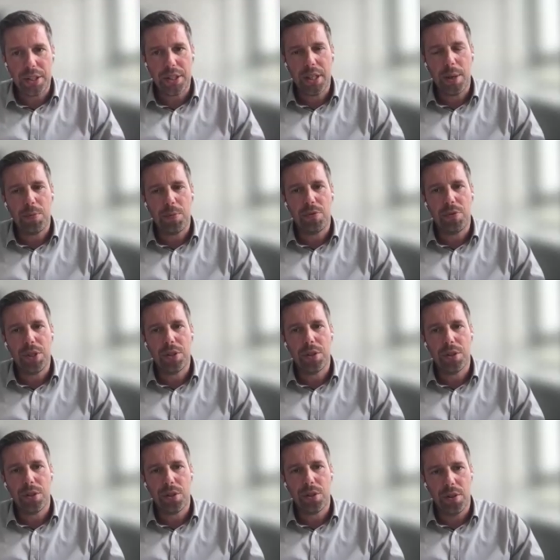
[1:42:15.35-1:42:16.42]
this type of
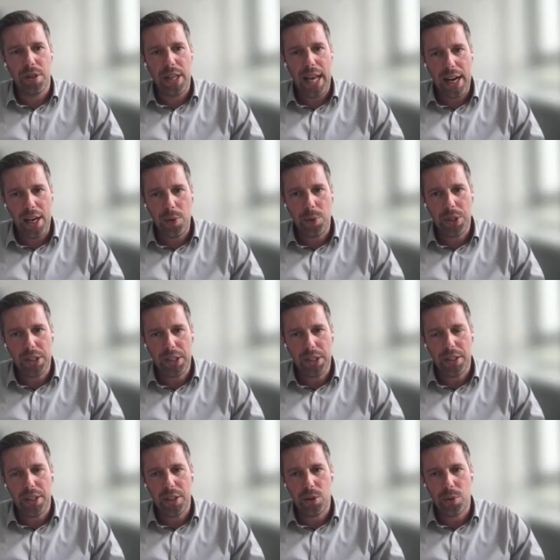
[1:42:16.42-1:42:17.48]
research on
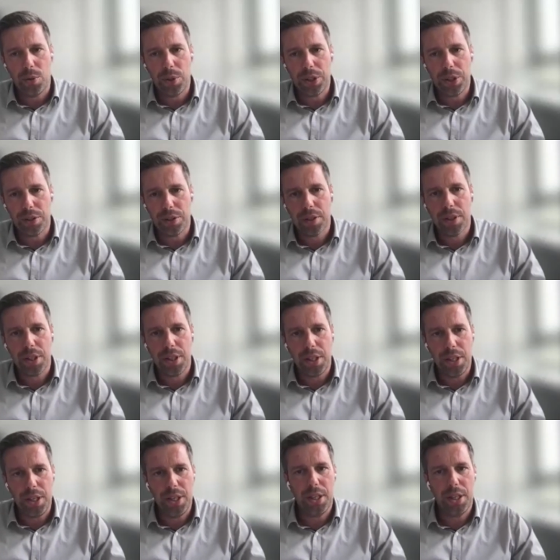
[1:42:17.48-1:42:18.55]
Halliwell in Oregon,
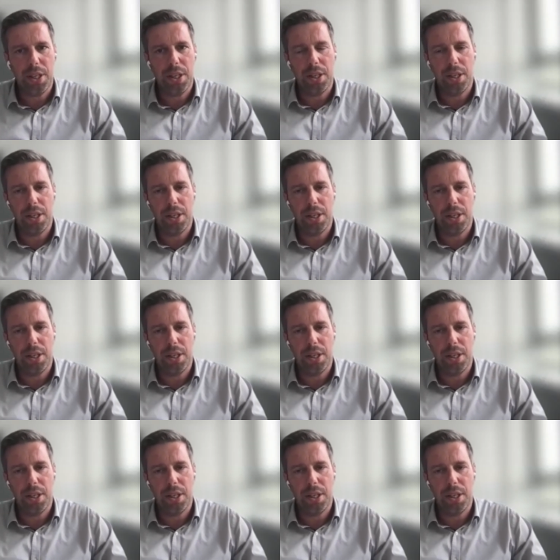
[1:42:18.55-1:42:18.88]
he